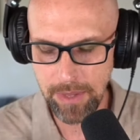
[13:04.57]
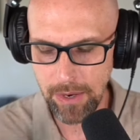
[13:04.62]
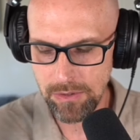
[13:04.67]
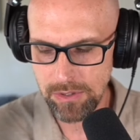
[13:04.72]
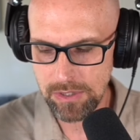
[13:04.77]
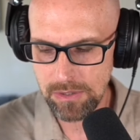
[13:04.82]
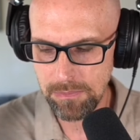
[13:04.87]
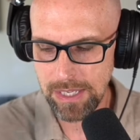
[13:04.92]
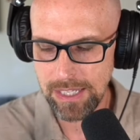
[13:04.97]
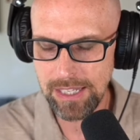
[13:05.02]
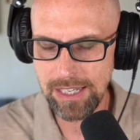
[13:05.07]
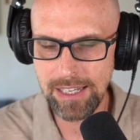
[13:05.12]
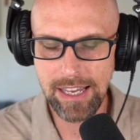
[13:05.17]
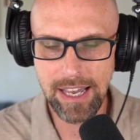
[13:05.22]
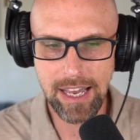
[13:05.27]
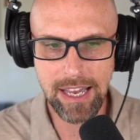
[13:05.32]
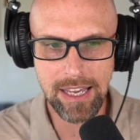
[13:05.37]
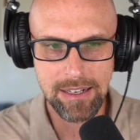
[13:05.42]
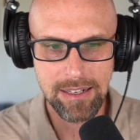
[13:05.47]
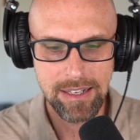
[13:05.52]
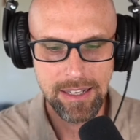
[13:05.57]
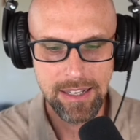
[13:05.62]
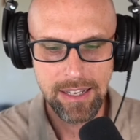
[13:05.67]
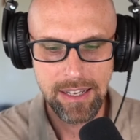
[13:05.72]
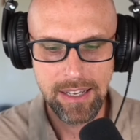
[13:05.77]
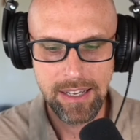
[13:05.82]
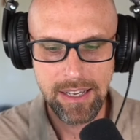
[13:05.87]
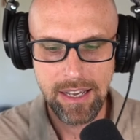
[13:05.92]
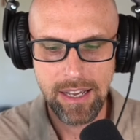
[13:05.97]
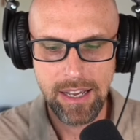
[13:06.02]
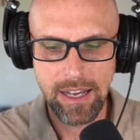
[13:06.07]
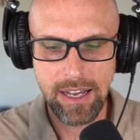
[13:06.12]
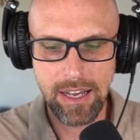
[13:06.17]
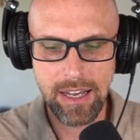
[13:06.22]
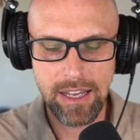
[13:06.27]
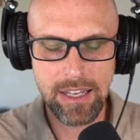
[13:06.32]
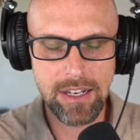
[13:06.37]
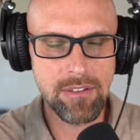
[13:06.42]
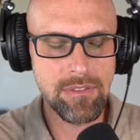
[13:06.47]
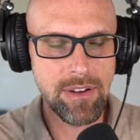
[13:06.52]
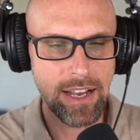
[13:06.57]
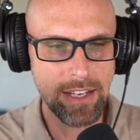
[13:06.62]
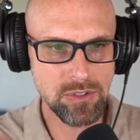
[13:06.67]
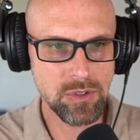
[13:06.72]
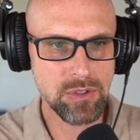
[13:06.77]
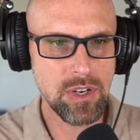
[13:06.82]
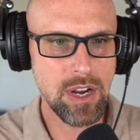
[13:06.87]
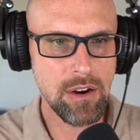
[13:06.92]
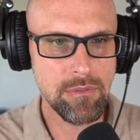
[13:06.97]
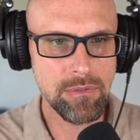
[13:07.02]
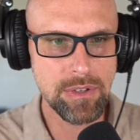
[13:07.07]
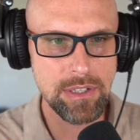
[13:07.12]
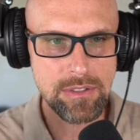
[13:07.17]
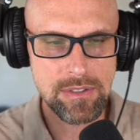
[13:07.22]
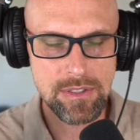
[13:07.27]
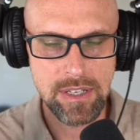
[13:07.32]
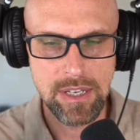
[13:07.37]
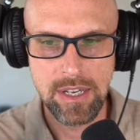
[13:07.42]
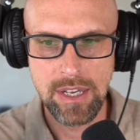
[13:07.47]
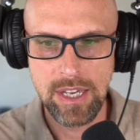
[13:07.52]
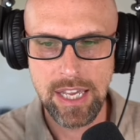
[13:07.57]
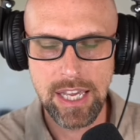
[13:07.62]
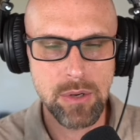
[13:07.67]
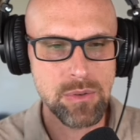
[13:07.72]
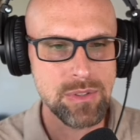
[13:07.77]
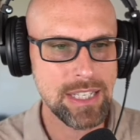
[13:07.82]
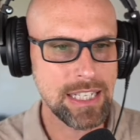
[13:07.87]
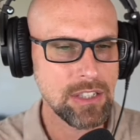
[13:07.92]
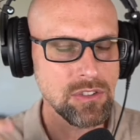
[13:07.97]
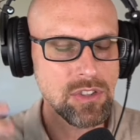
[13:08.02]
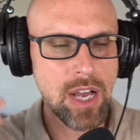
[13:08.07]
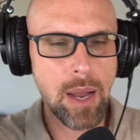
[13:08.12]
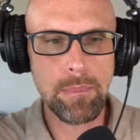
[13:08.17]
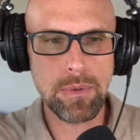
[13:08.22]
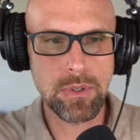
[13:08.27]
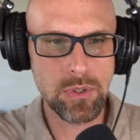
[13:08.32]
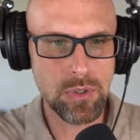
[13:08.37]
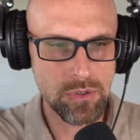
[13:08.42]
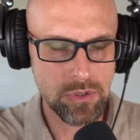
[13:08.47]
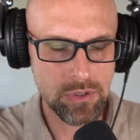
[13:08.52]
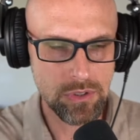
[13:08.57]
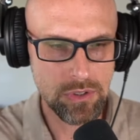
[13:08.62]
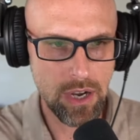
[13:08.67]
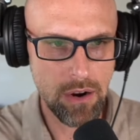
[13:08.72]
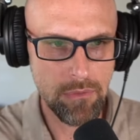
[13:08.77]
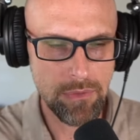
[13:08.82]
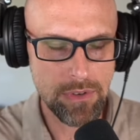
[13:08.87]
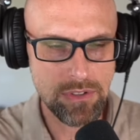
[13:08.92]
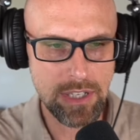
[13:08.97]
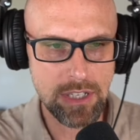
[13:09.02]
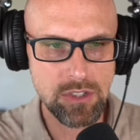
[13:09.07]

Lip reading: I was speaking at an advisor conference, and it was like a top producer conference.